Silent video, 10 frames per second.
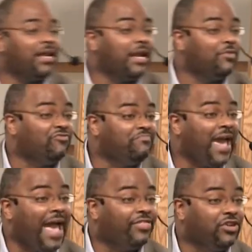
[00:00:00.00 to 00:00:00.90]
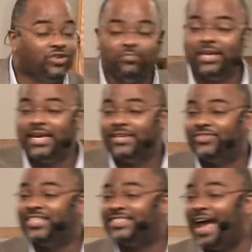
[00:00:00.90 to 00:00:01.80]
name of Matthew to be his
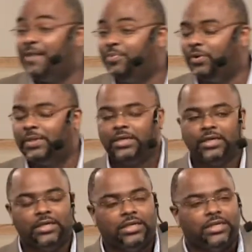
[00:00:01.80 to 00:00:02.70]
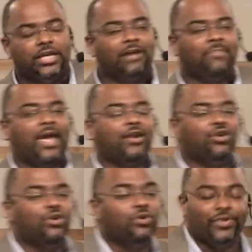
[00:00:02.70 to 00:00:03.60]
disciple. A young man
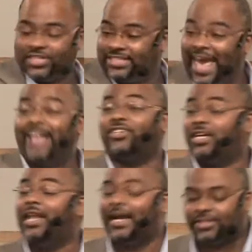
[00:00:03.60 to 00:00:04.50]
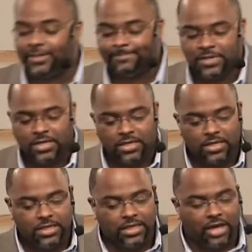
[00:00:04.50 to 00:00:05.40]
who was a tax collector.
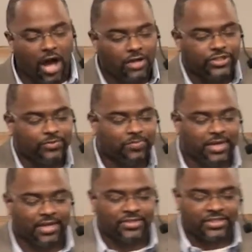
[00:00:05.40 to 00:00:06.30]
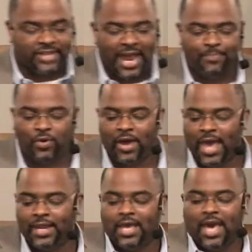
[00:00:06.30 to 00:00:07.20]
He calls him to be his disciple,
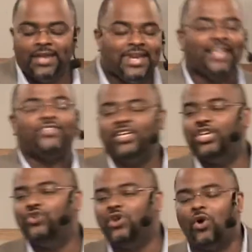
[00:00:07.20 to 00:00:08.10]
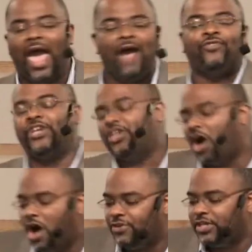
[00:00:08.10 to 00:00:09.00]
and next thing you know, after he
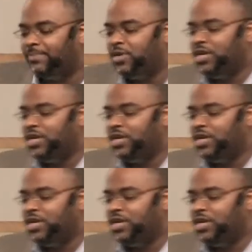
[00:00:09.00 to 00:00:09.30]
calls him